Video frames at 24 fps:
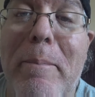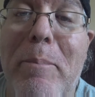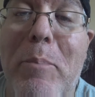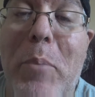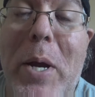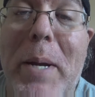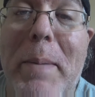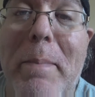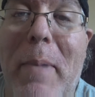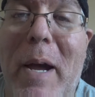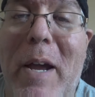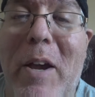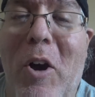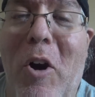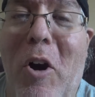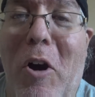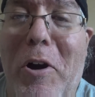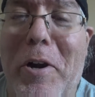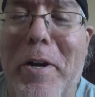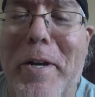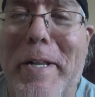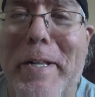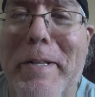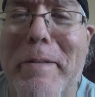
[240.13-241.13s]
break my
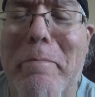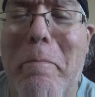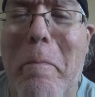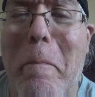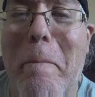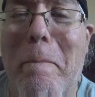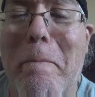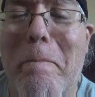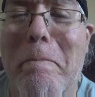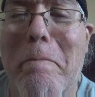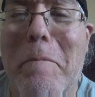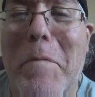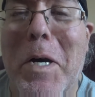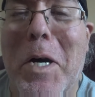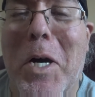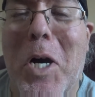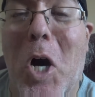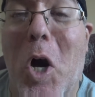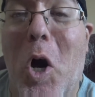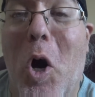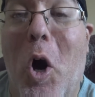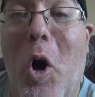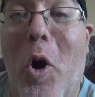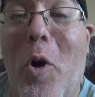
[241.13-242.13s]
heart and
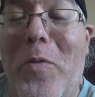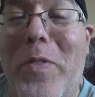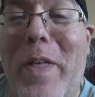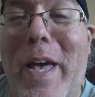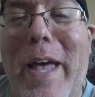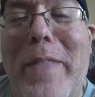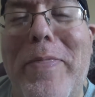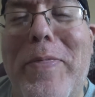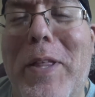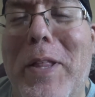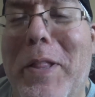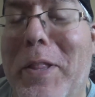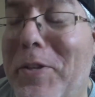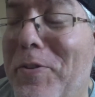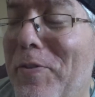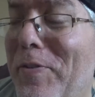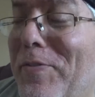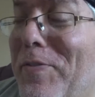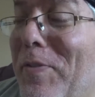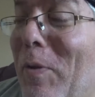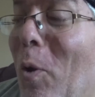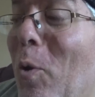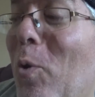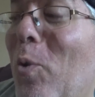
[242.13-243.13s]
all that, then
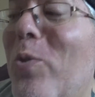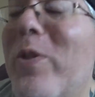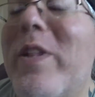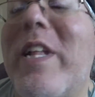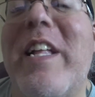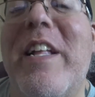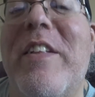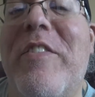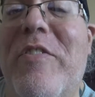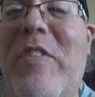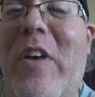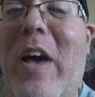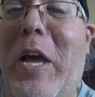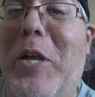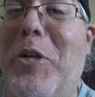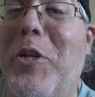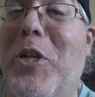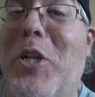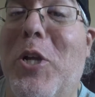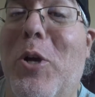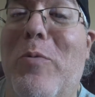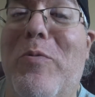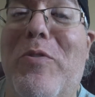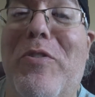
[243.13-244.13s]
just hold it inside, you
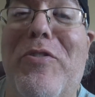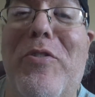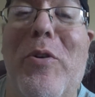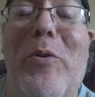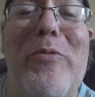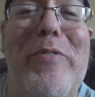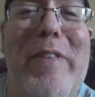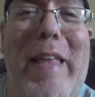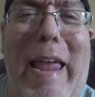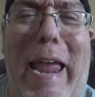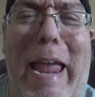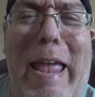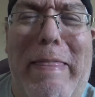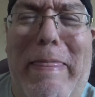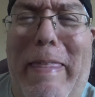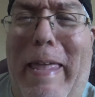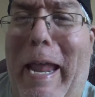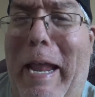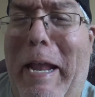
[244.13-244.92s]
know? Just don't say anything,